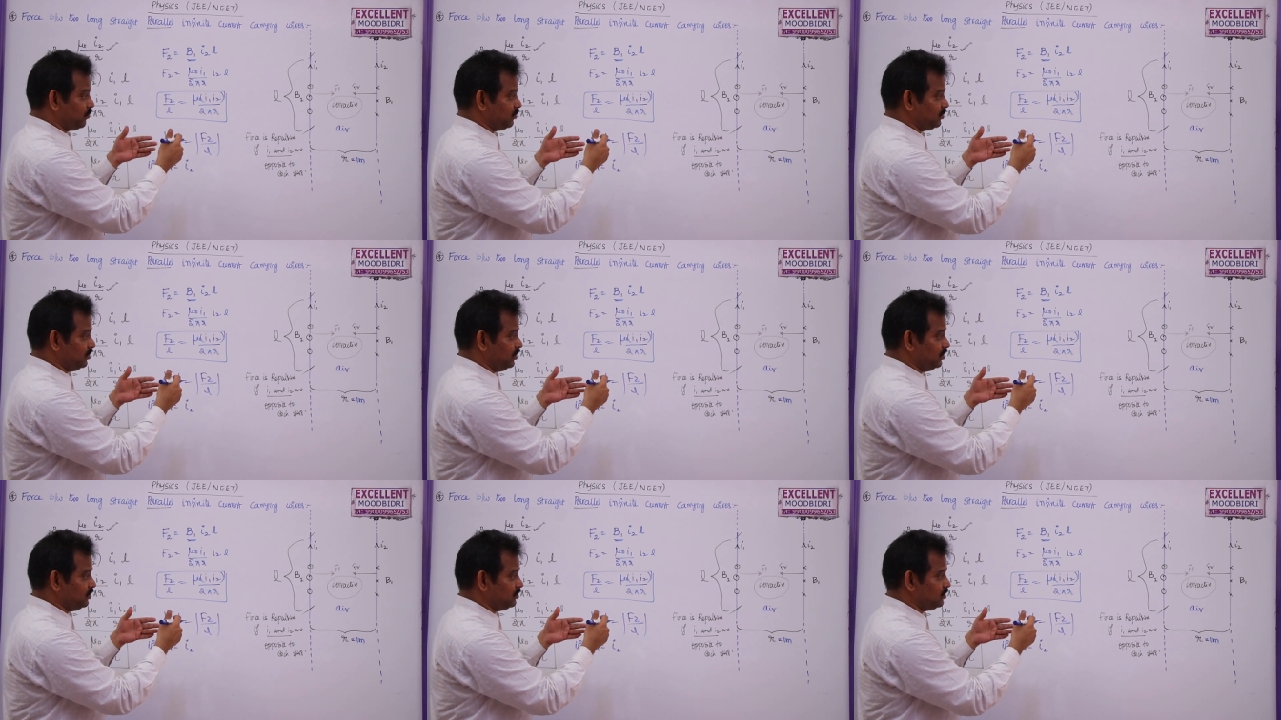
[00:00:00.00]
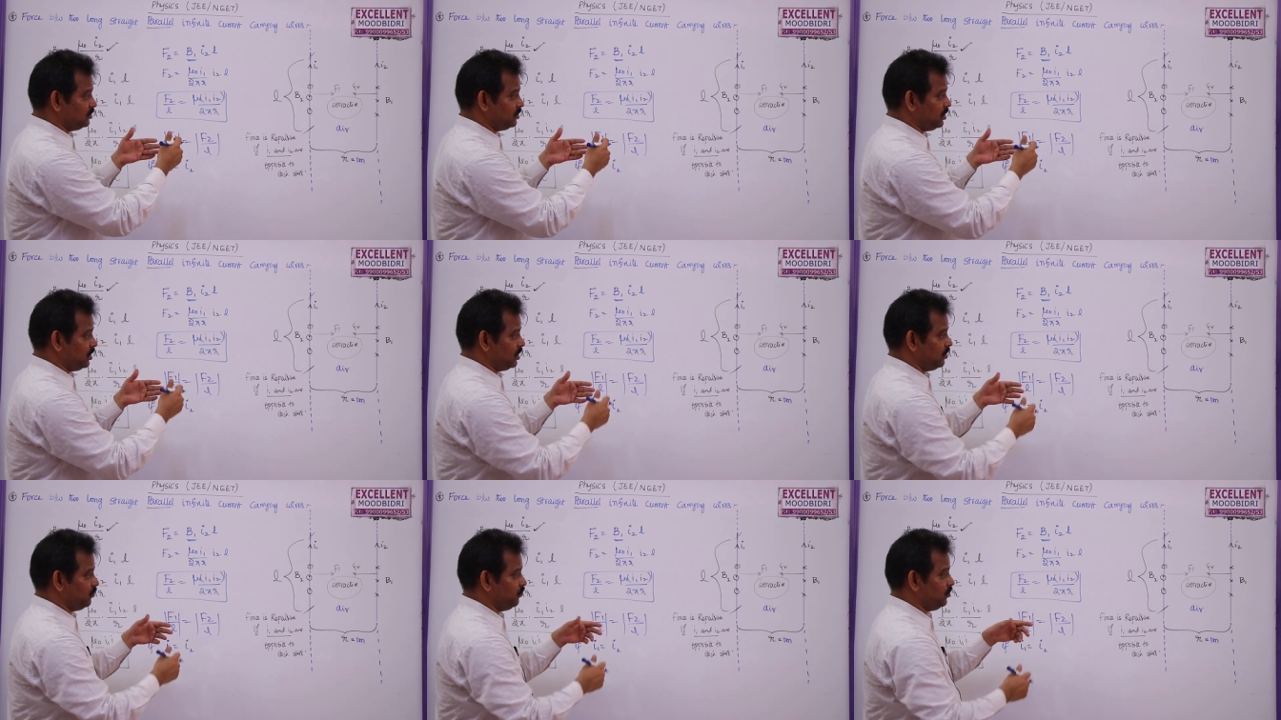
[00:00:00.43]
with each
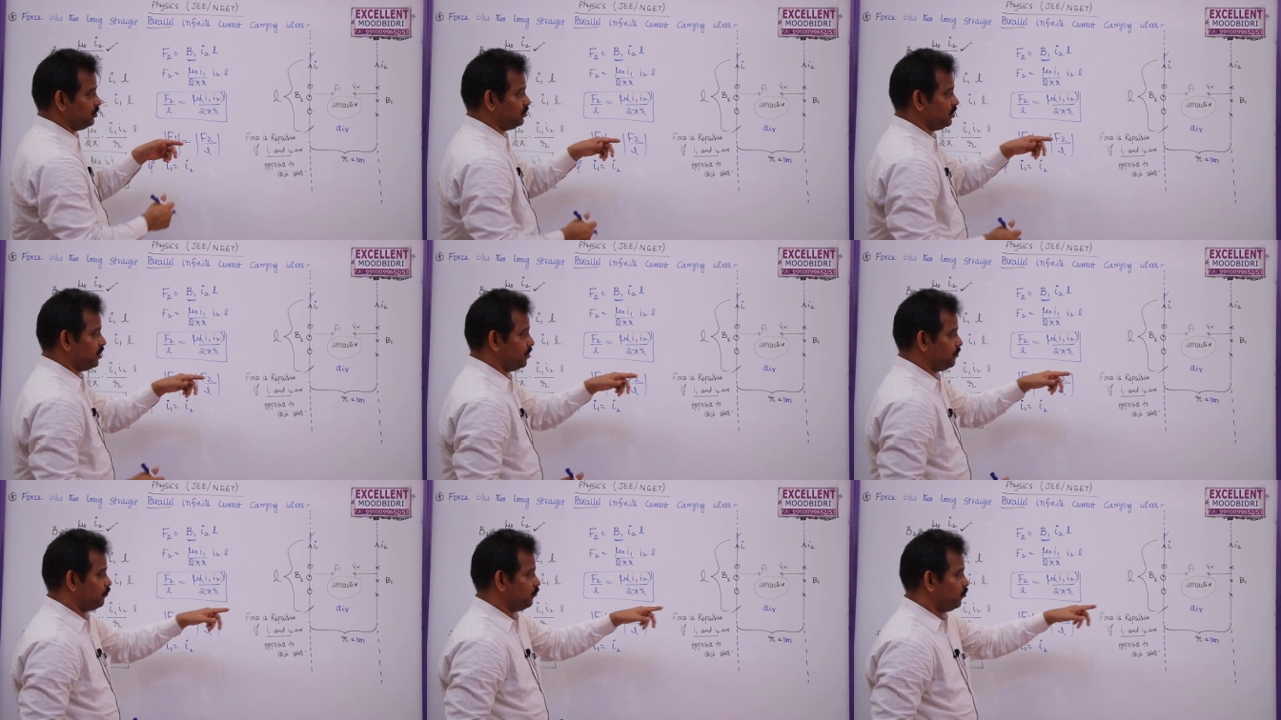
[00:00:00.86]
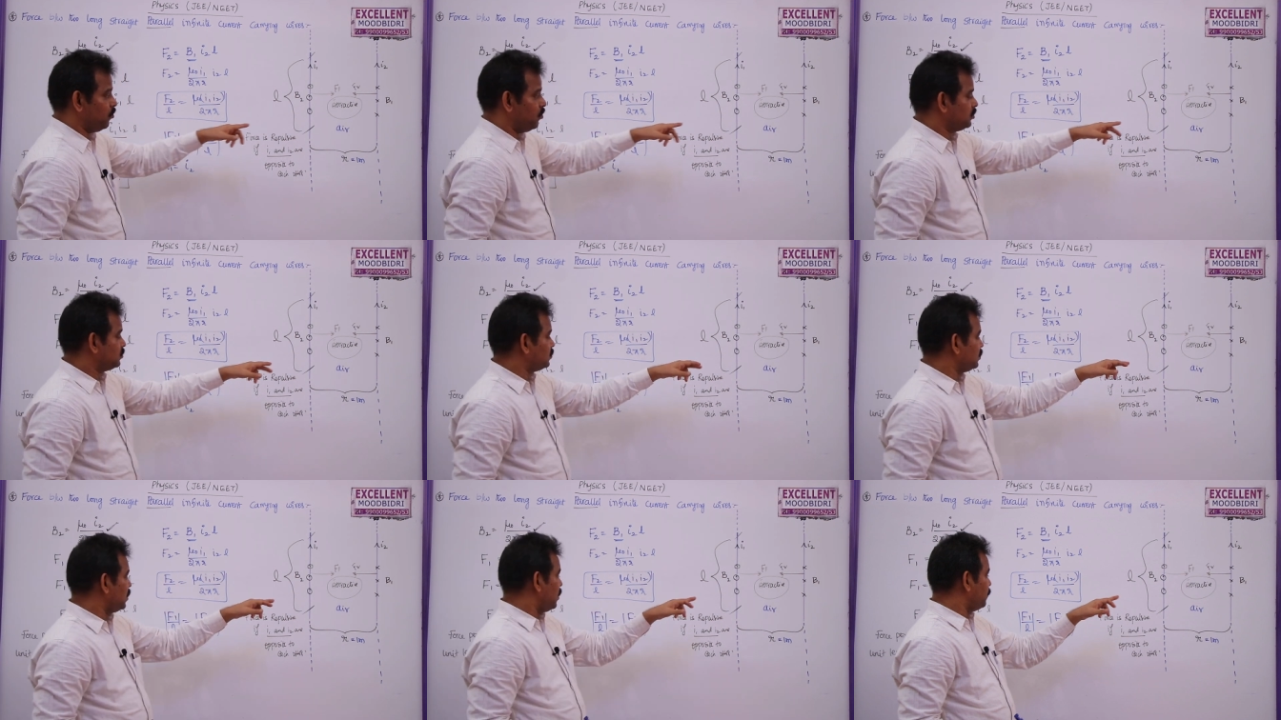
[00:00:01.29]
other with a
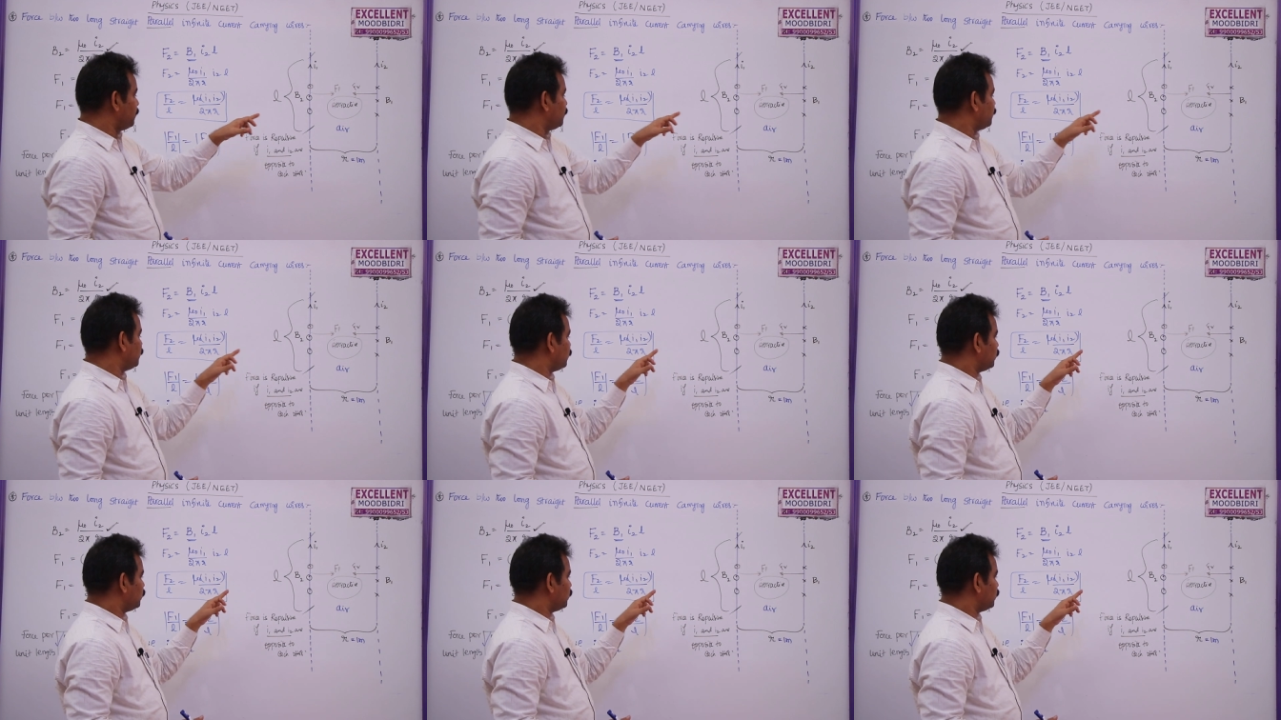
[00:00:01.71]
force of